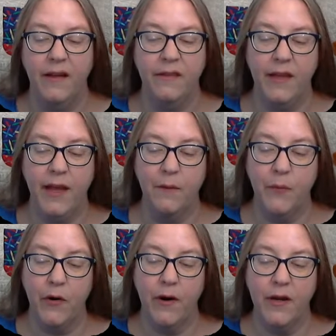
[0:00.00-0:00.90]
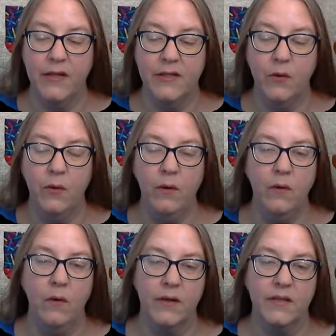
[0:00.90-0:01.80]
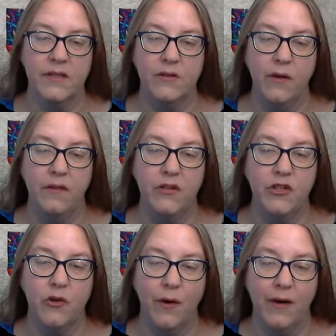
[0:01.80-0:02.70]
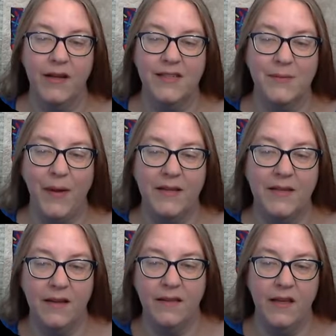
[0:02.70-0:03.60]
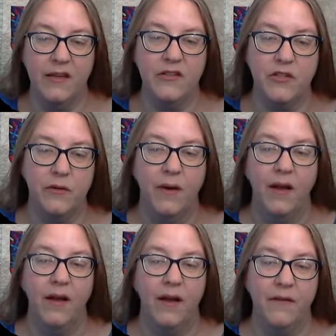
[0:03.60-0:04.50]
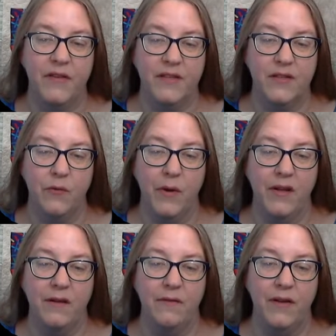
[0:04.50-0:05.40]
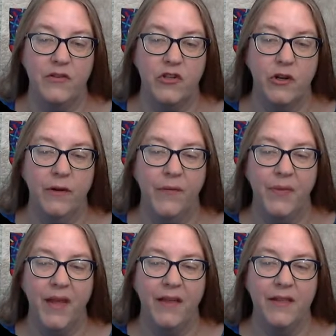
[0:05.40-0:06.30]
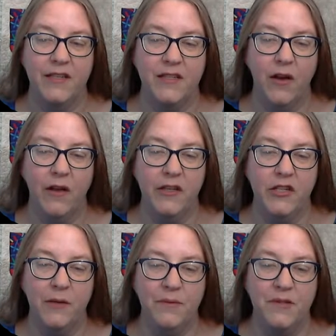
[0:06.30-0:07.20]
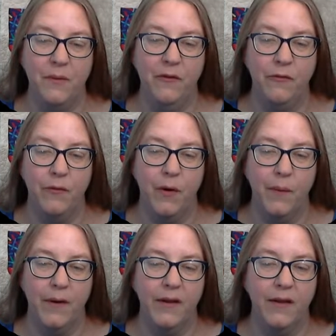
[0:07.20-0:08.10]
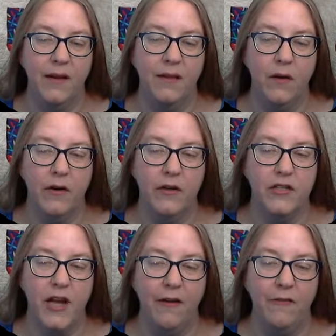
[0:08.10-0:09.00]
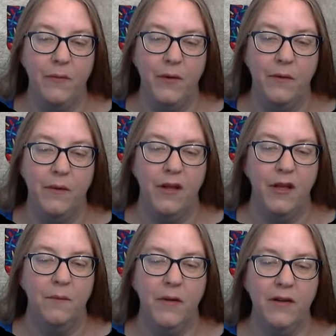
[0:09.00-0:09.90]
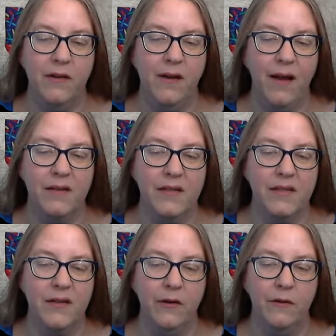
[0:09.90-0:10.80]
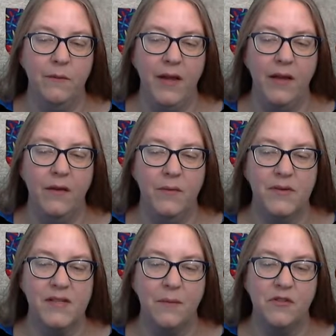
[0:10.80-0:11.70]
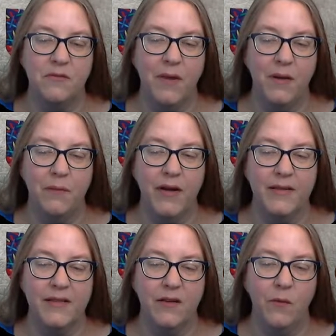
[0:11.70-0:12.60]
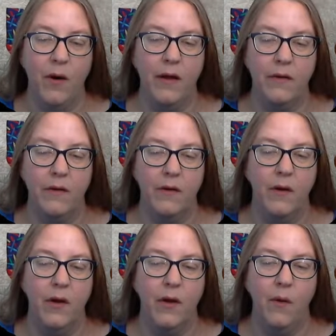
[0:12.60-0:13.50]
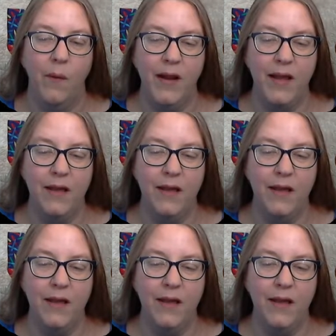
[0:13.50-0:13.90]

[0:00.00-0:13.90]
The emperor and his whole court stood on the shore expecting the issue of this great adventure. They saw the ships move forward in a large half moon, but could not discern me who was up to my breast in water. When I